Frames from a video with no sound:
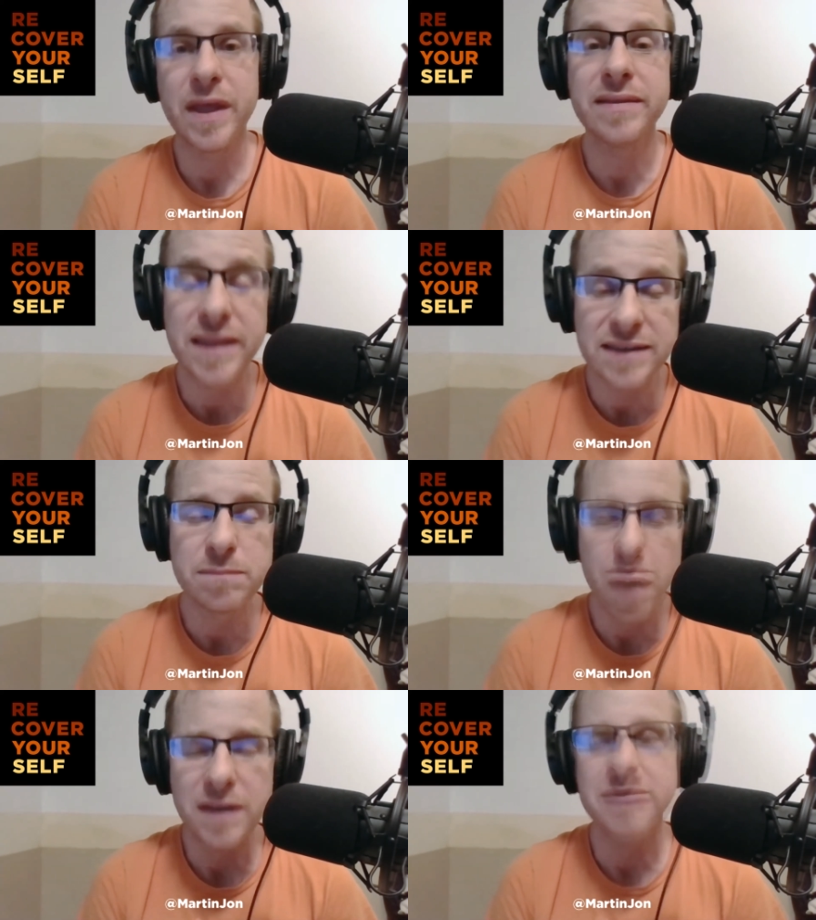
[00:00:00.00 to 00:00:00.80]
And this
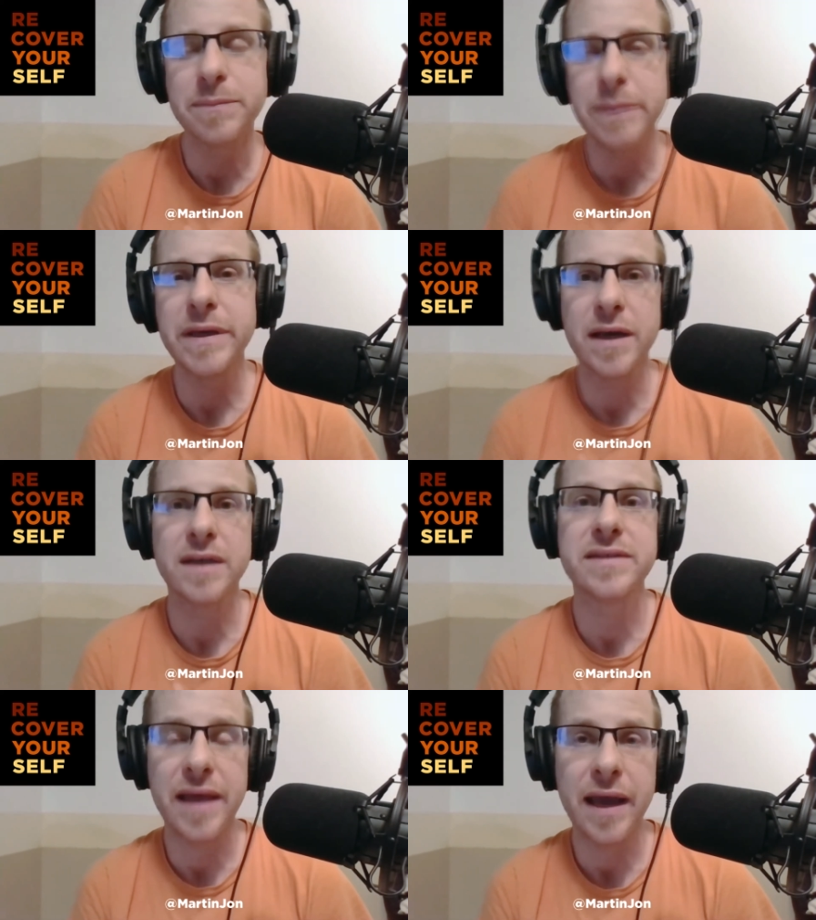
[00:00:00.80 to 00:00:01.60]
must be
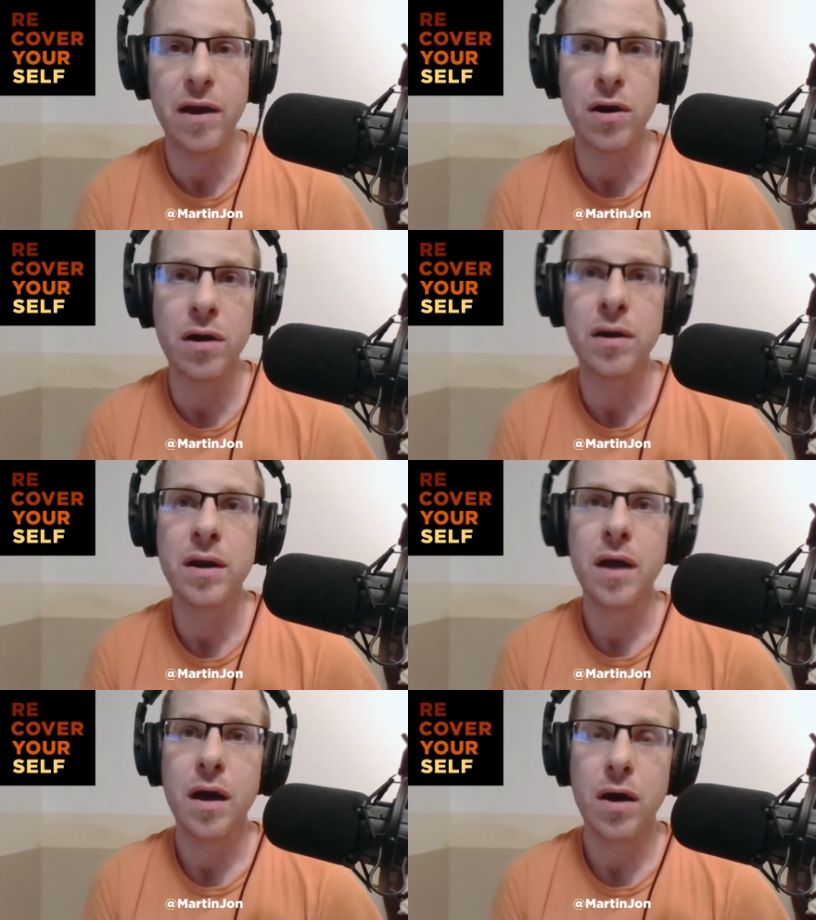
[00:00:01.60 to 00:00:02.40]
because they are
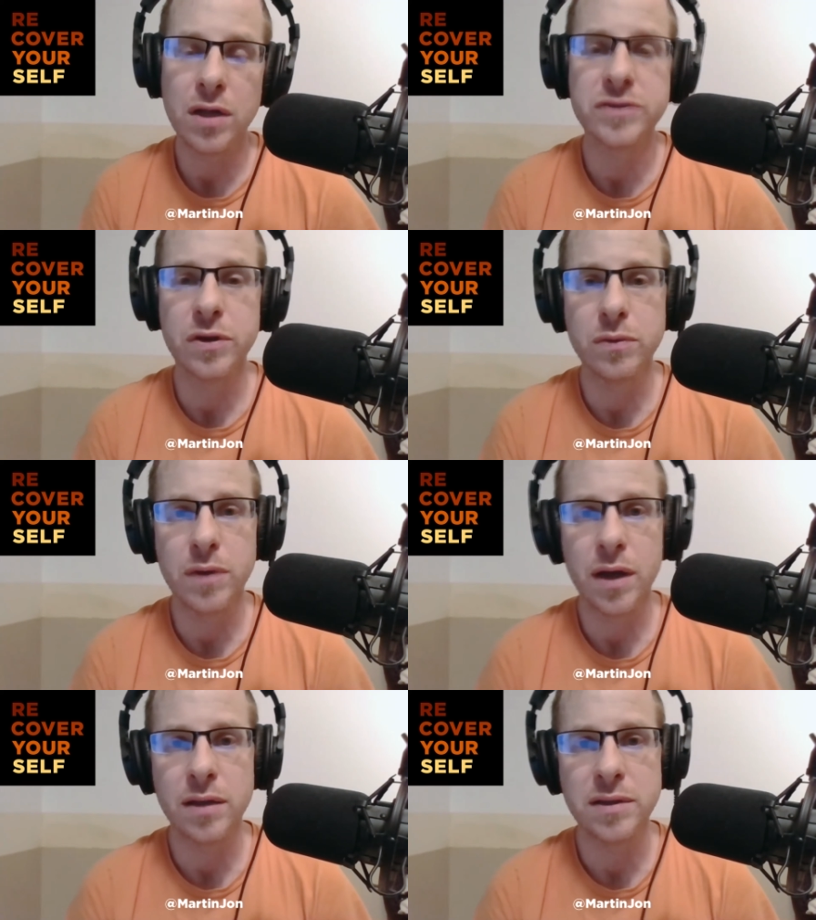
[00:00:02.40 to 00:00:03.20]

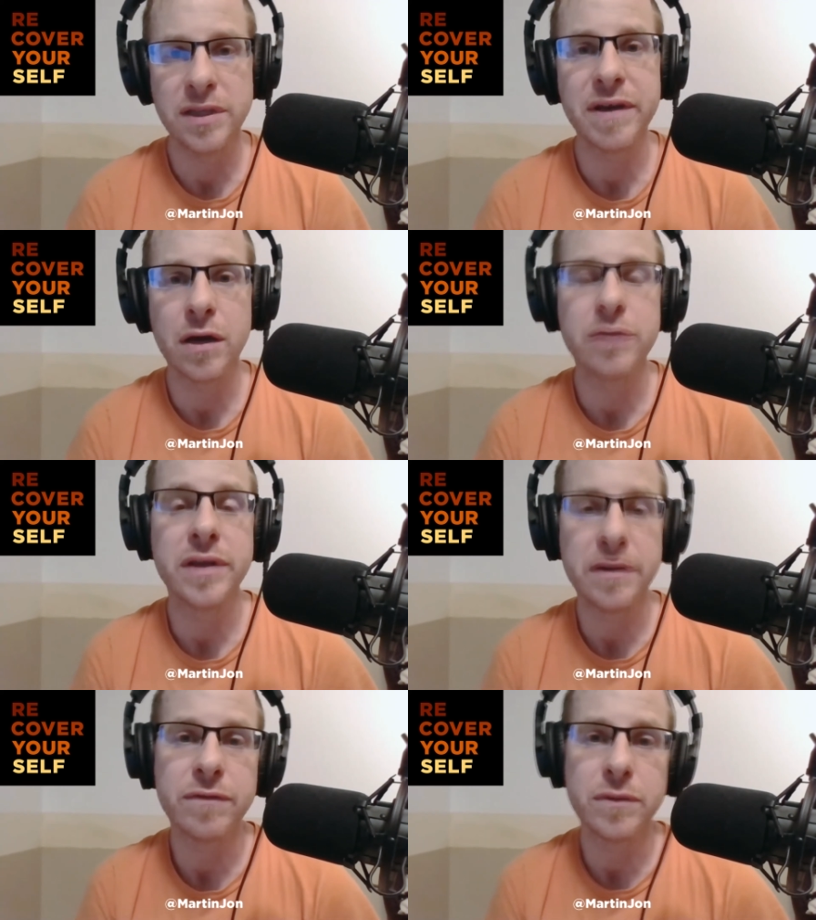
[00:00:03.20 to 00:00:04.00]
also living under
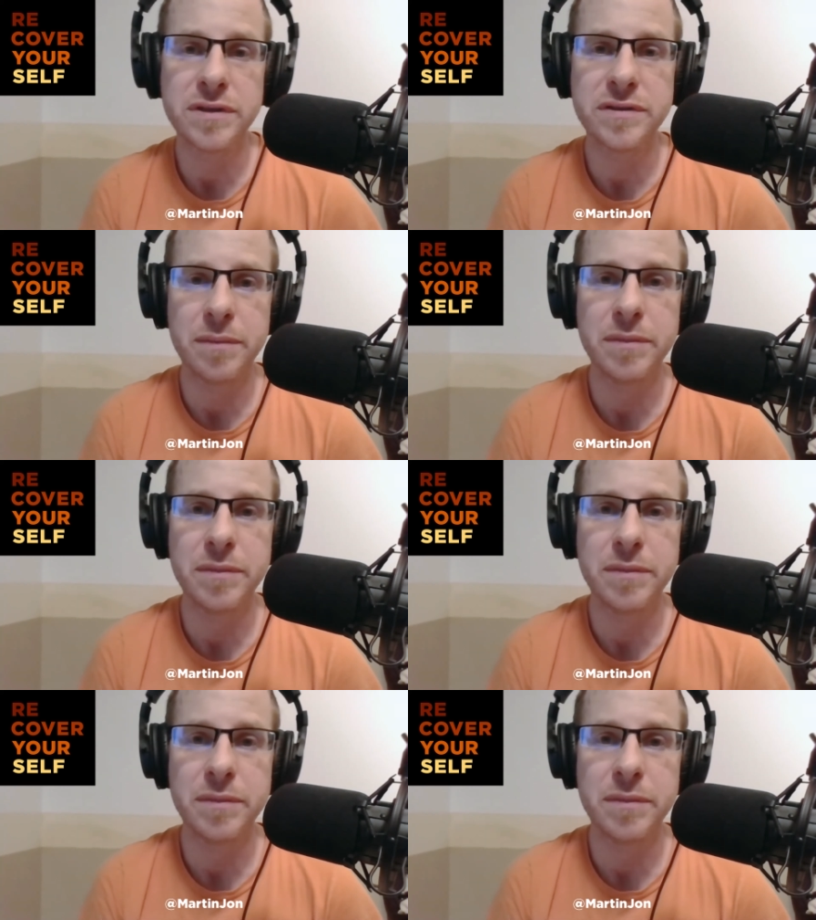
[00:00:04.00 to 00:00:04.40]
the influence.